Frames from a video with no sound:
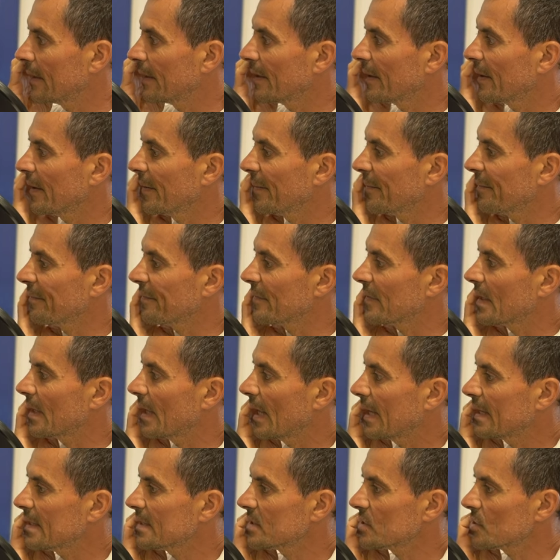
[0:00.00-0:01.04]
um,
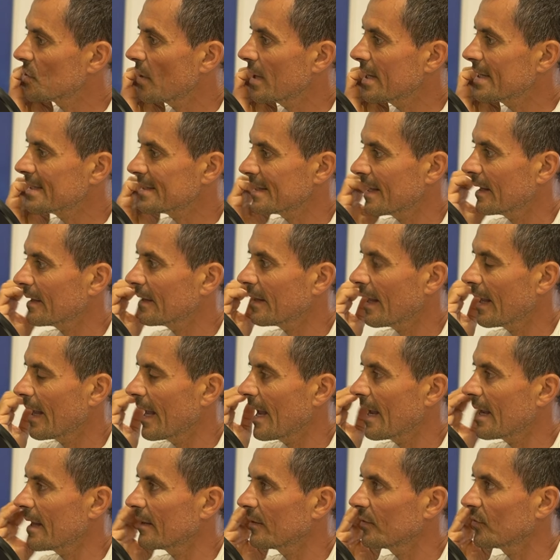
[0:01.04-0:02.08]
and so I started
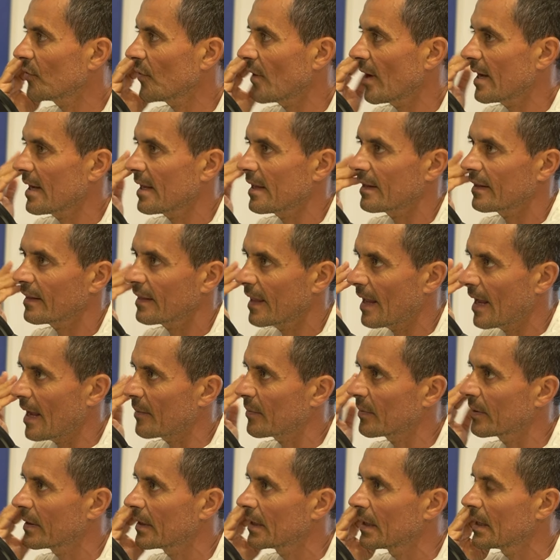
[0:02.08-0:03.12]
again training
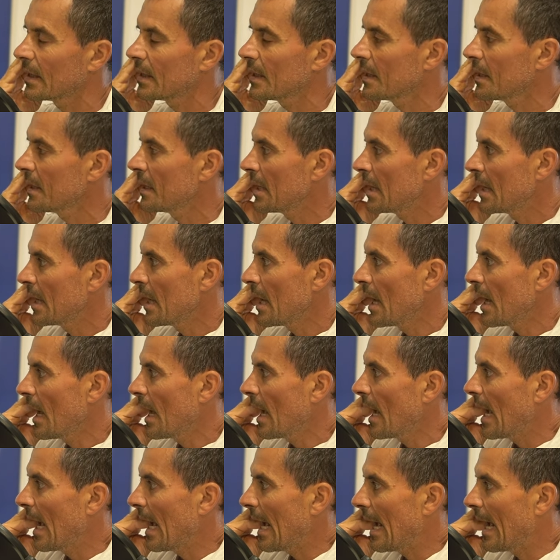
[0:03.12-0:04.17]
depth
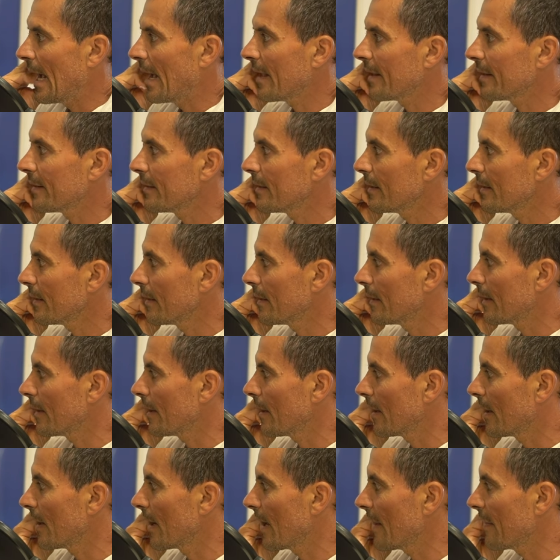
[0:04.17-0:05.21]
and
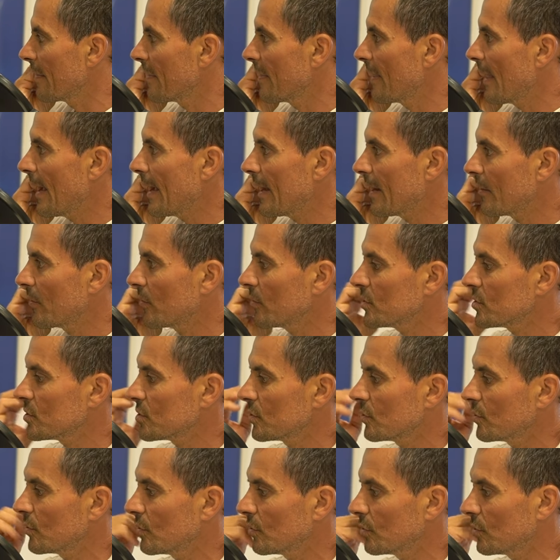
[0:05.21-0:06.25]
uh, and then
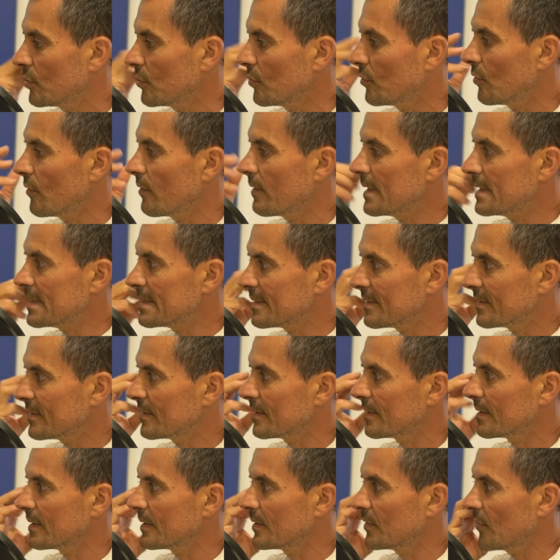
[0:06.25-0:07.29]
also through this
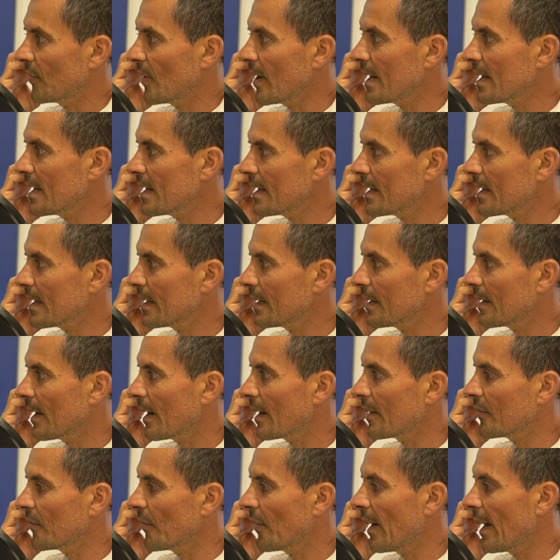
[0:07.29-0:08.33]
training
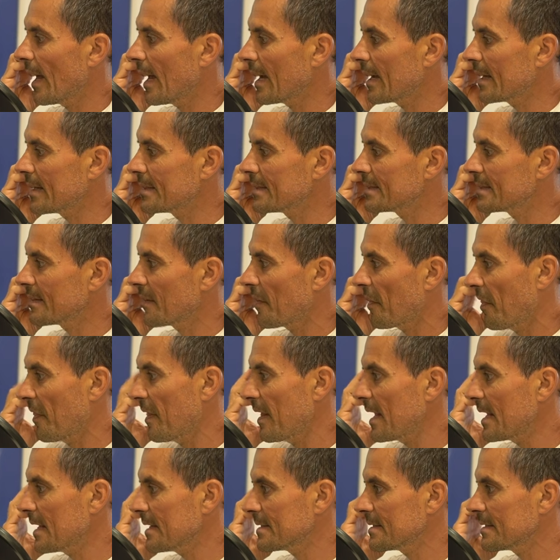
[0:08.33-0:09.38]
I realized
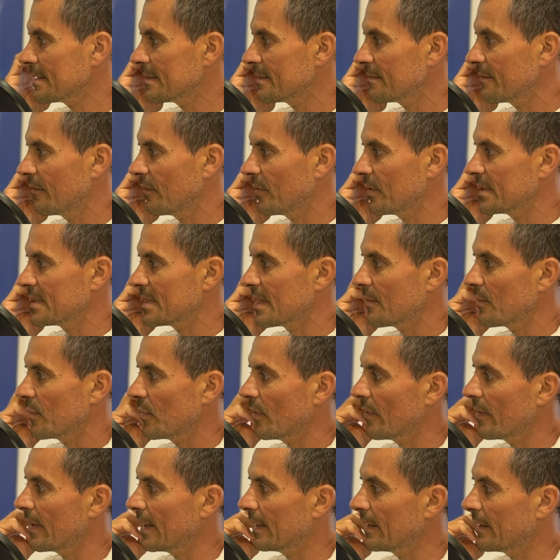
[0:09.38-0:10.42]
things, for
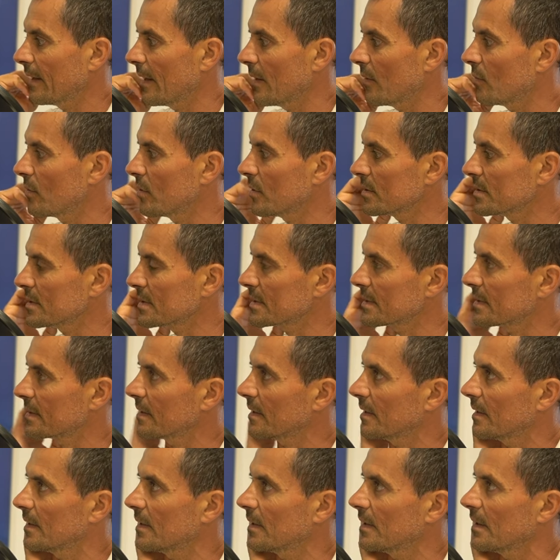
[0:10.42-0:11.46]
example, that I was,
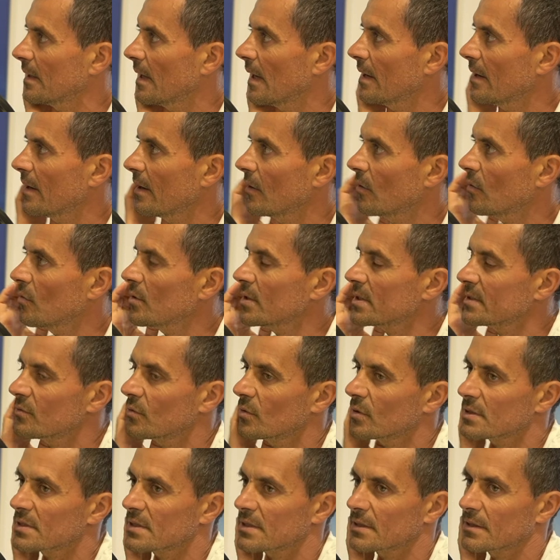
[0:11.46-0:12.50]
uh, I always
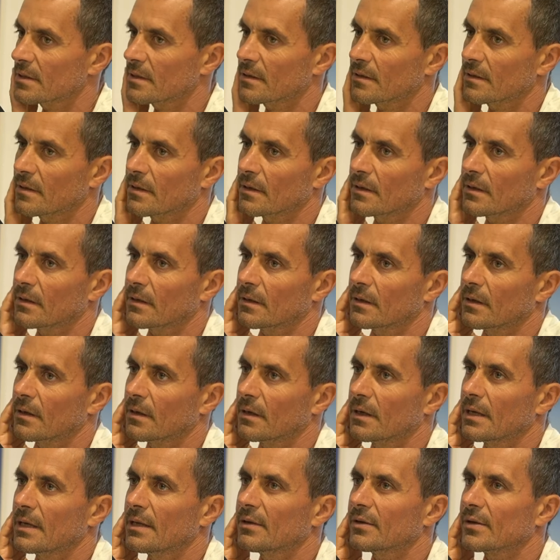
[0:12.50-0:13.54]
was
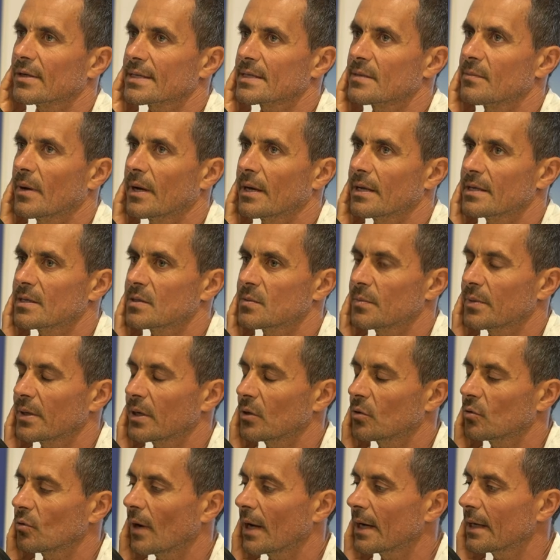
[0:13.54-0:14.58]
uh, interested by
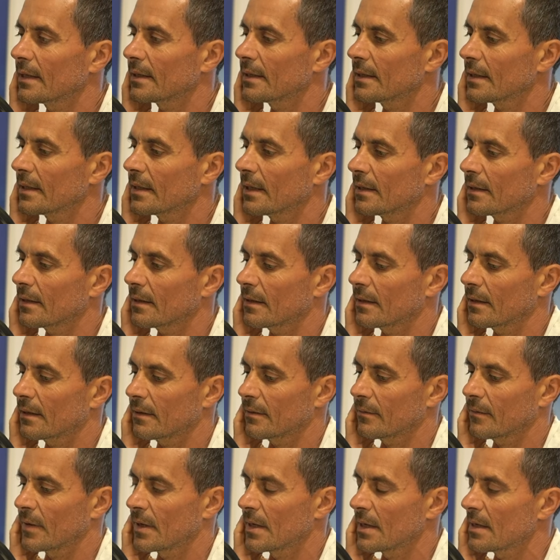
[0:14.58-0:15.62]
spirituality
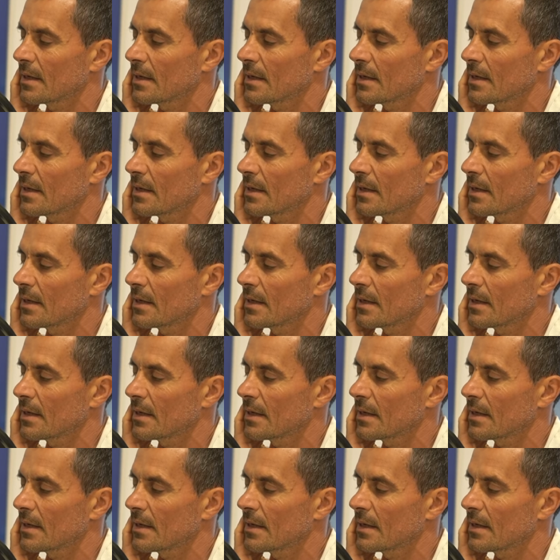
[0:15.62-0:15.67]
and